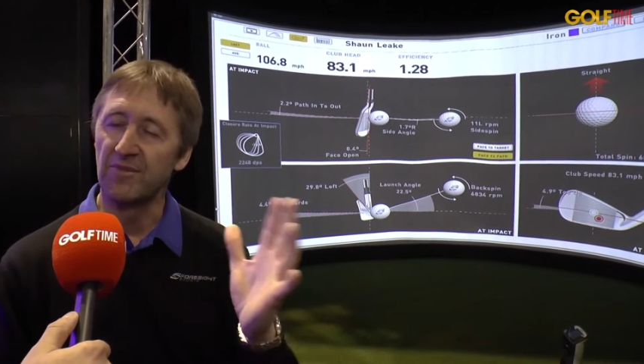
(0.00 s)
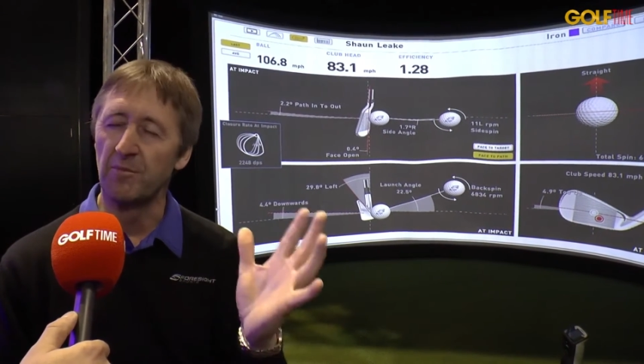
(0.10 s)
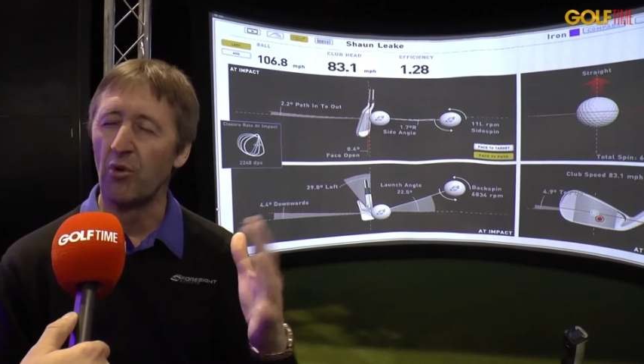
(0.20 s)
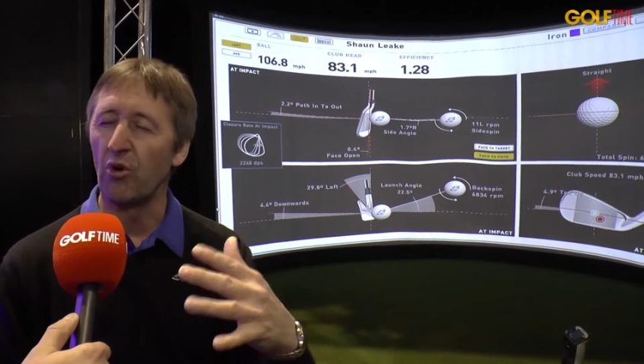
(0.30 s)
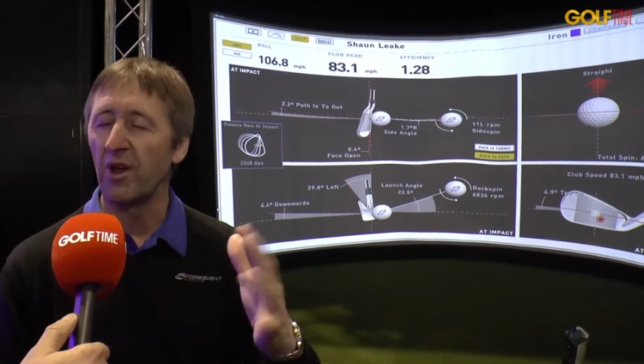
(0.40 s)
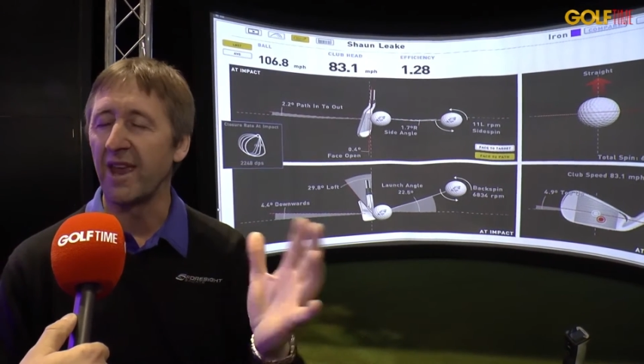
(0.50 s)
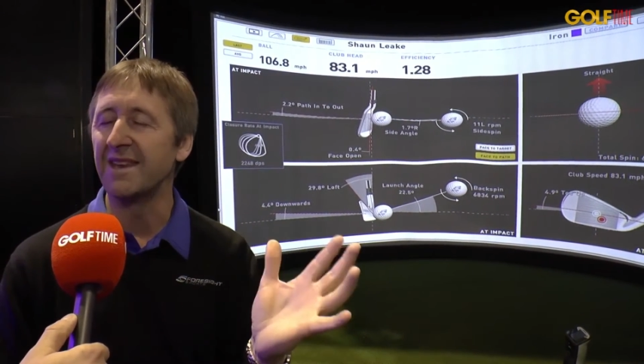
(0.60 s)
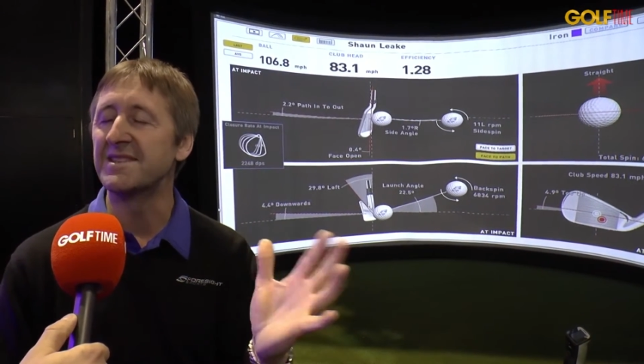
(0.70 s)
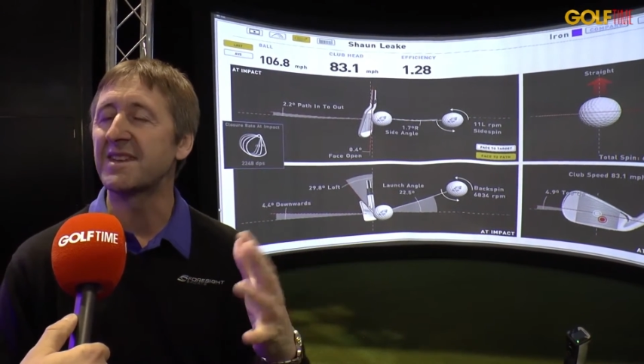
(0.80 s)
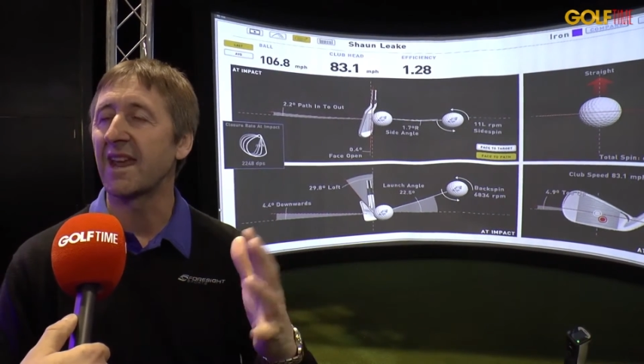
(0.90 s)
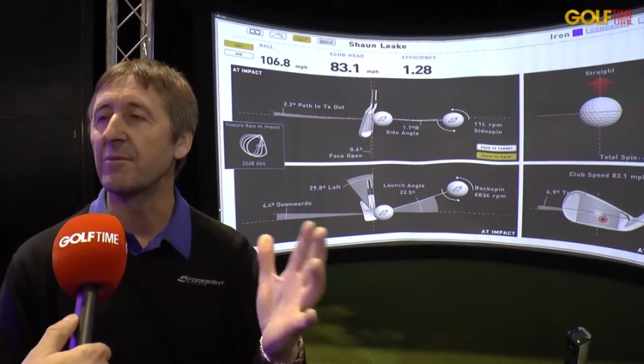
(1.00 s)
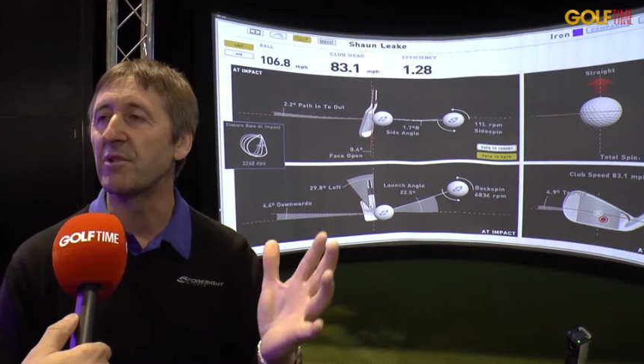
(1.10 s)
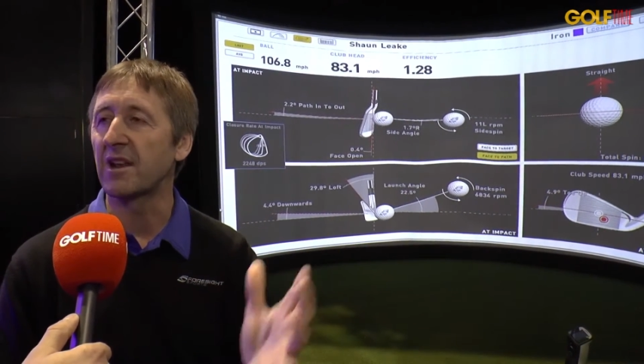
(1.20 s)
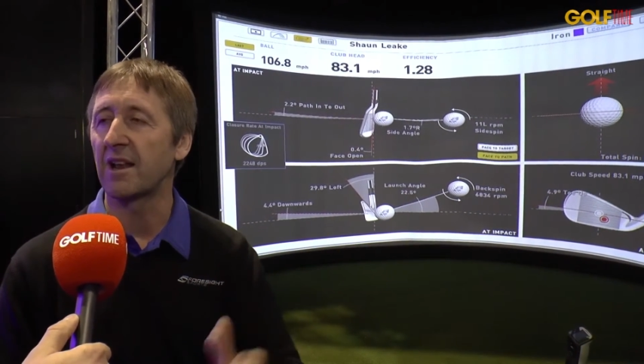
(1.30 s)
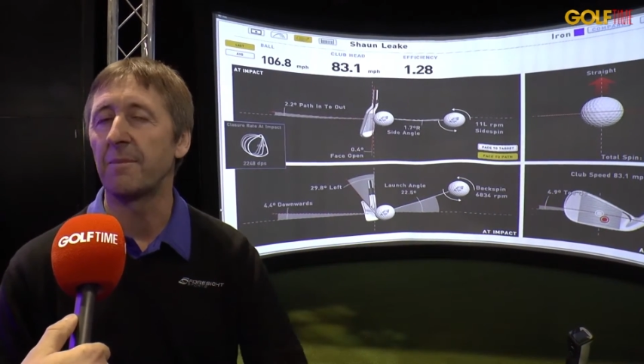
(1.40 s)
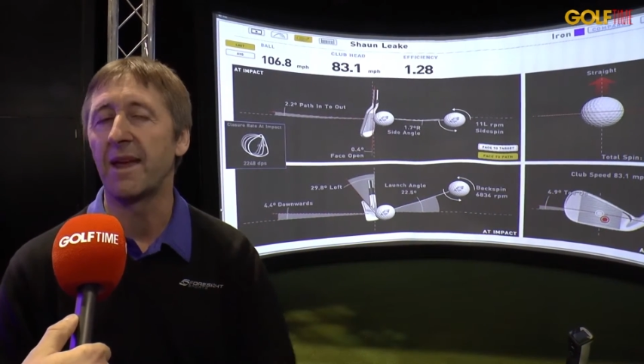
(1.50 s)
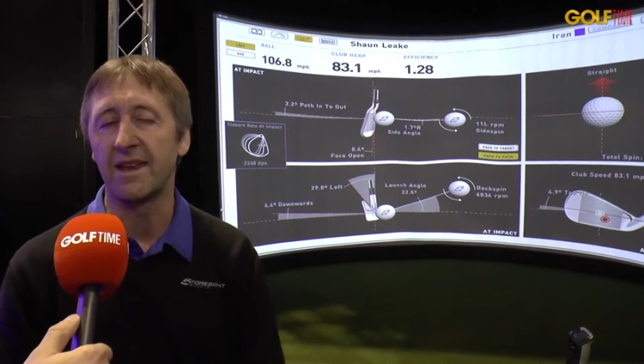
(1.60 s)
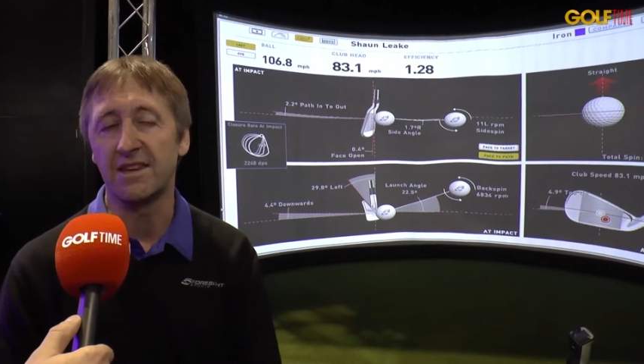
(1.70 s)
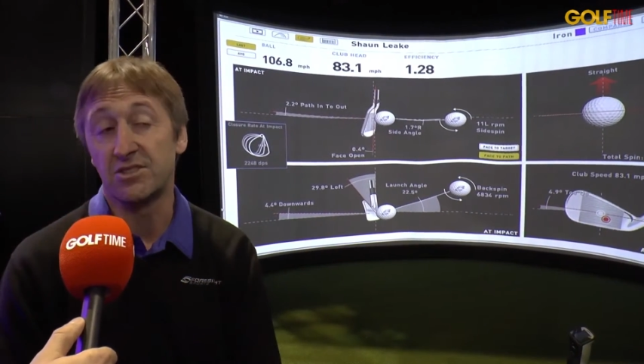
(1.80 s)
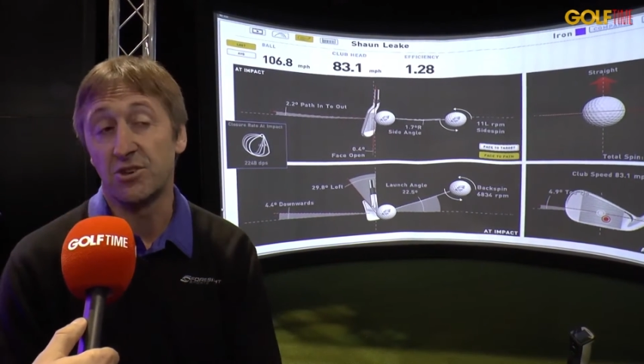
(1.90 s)
the more unstable the club
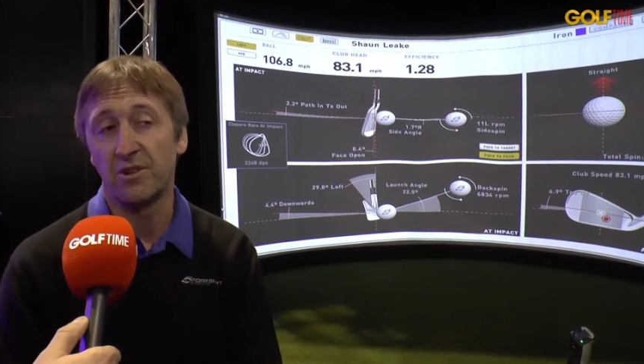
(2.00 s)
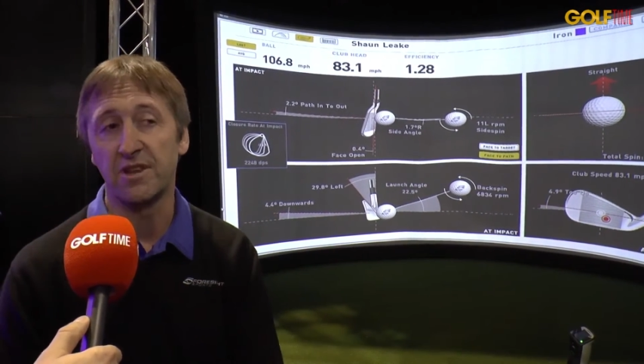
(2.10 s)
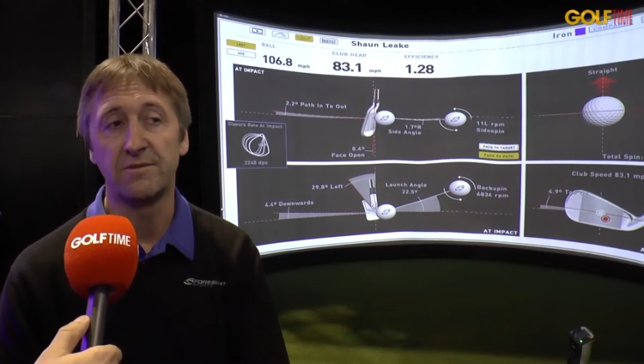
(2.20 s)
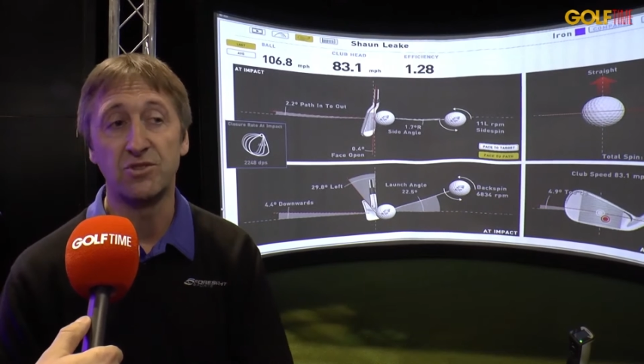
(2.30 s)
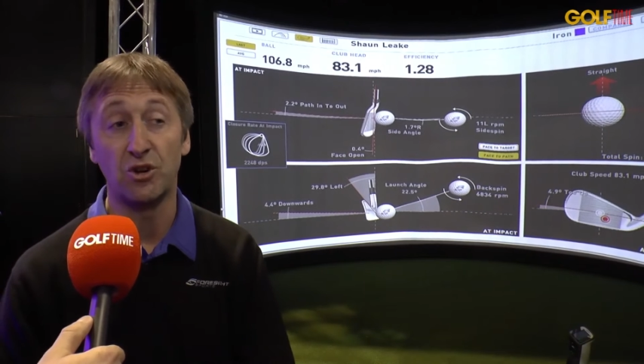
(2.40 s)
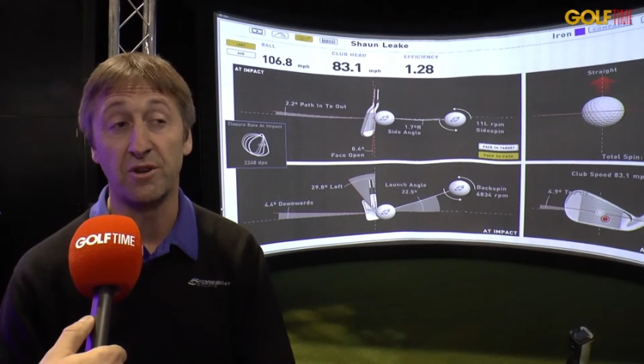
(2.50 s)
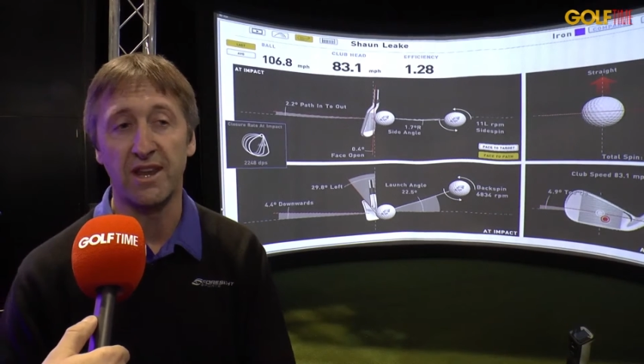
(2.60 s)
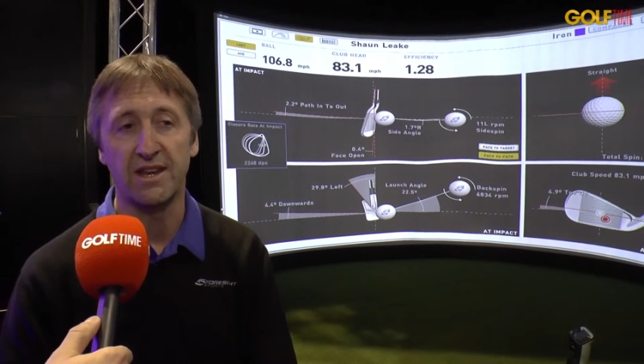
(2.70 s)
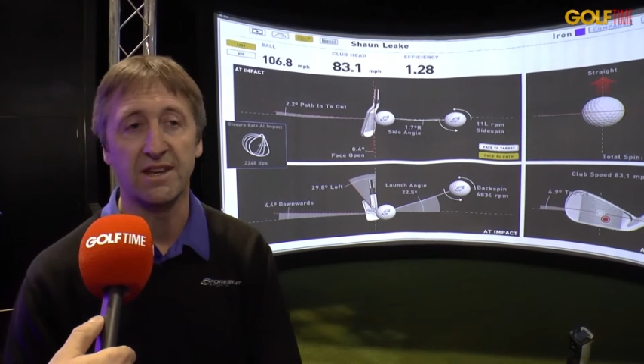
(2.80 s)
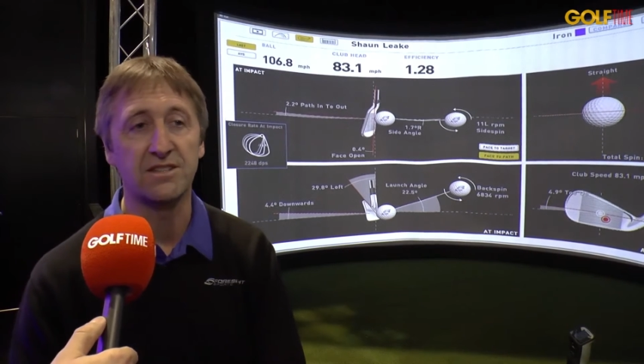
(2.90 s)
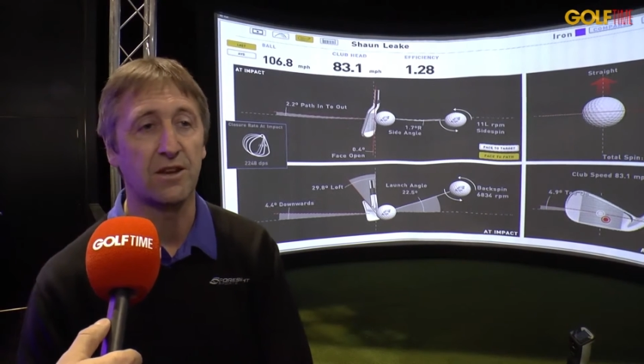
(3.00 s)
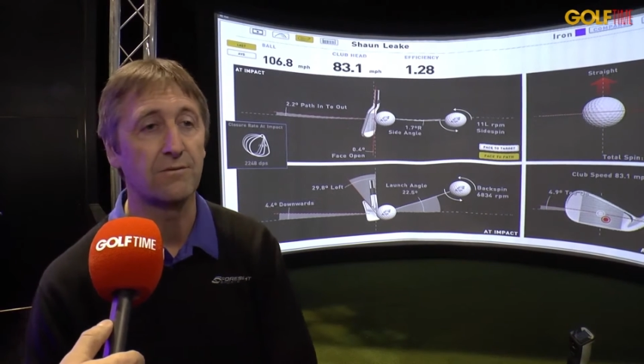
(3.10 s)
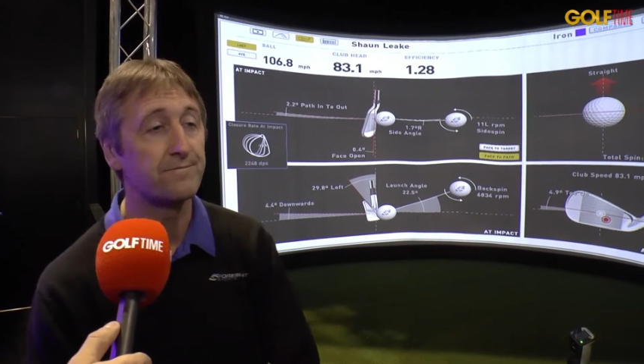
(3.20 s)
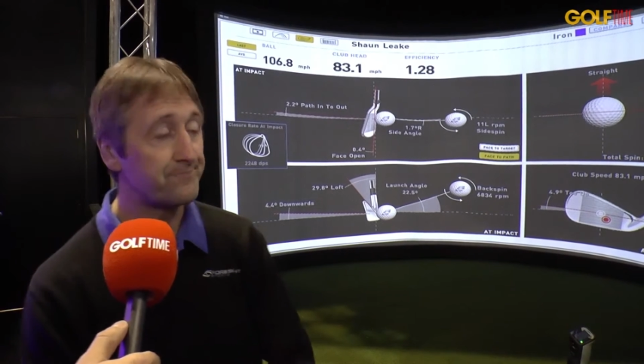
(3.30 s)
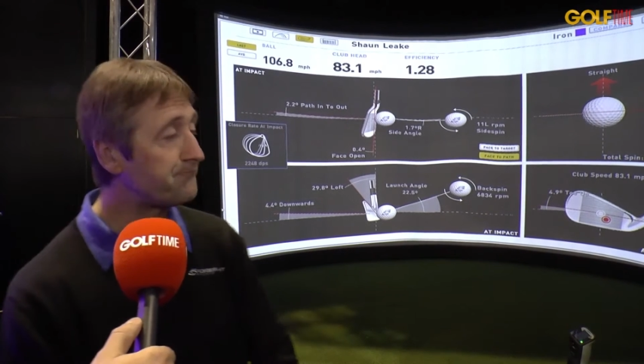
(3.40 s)
head is during the hitting zone.